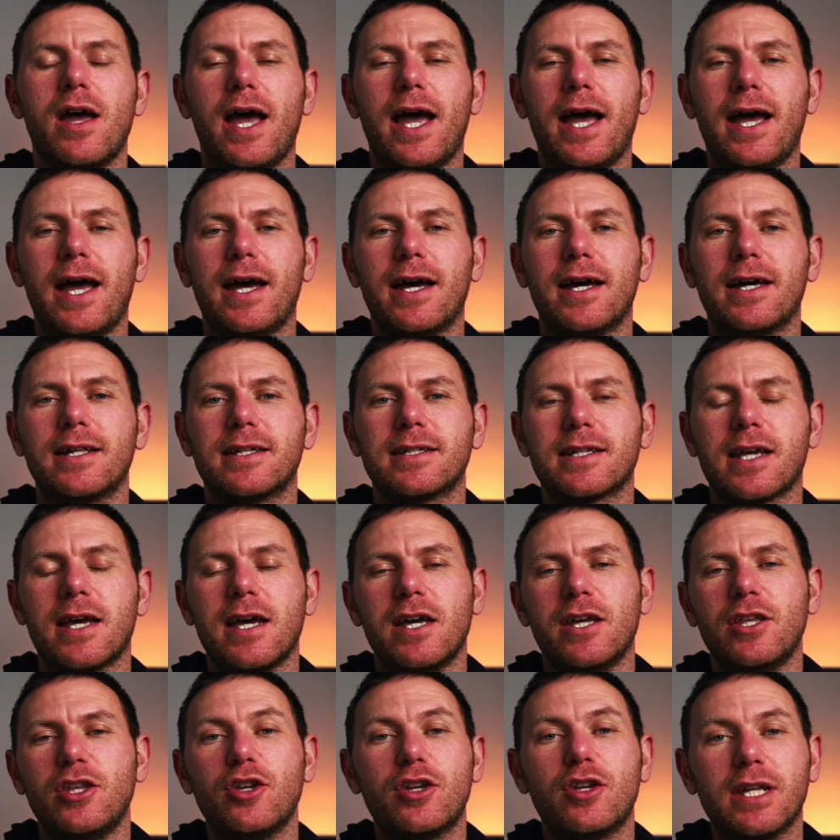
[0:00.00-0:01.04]
and
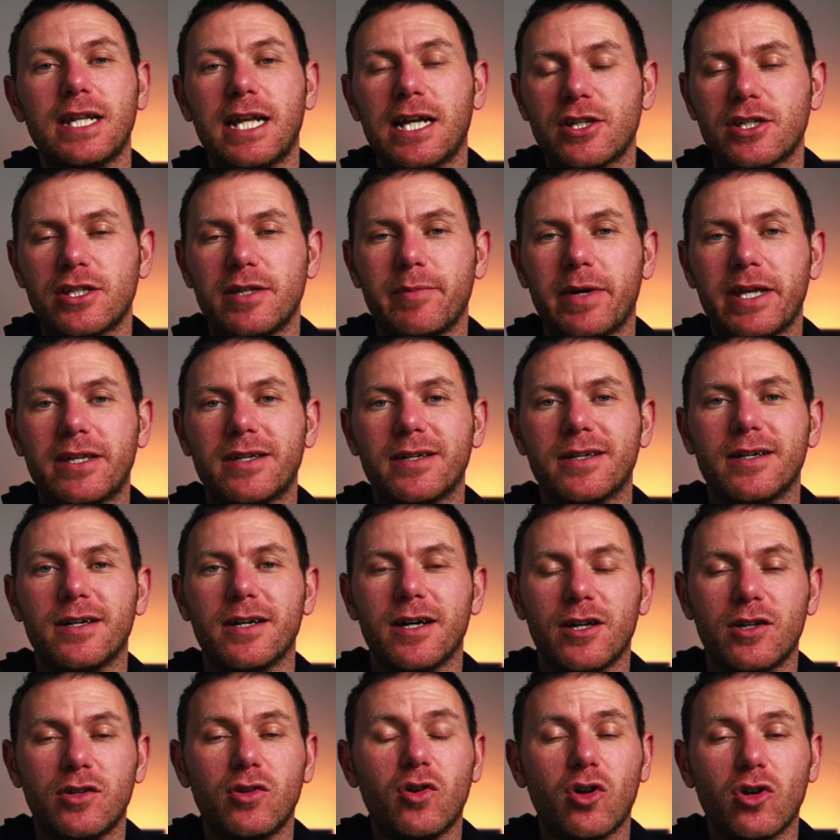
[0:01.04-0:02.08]
you can actually make
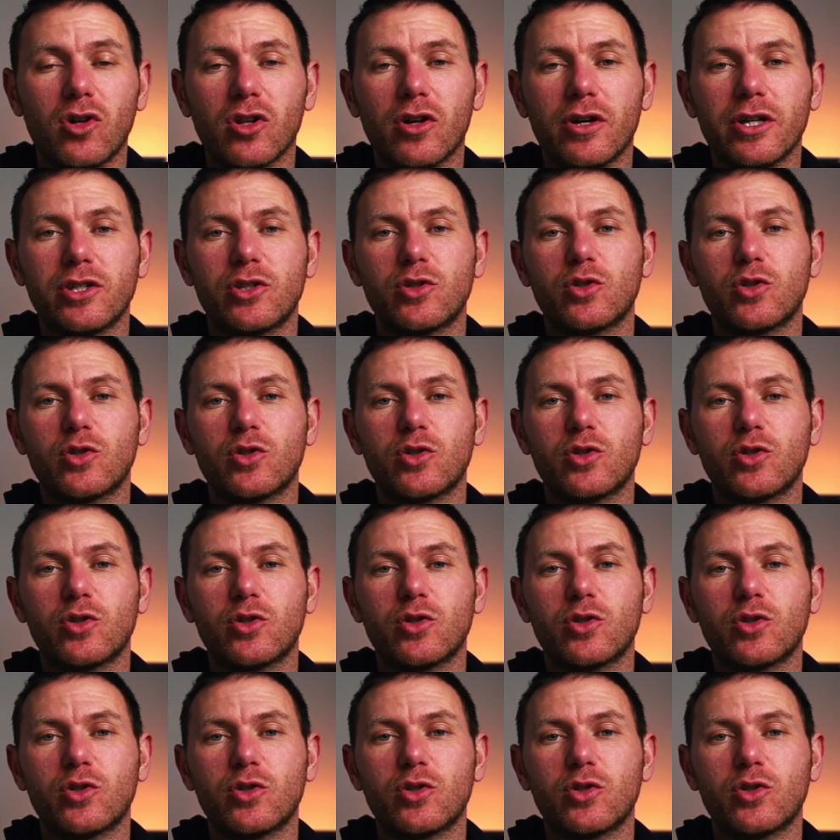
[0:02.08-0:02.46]
an online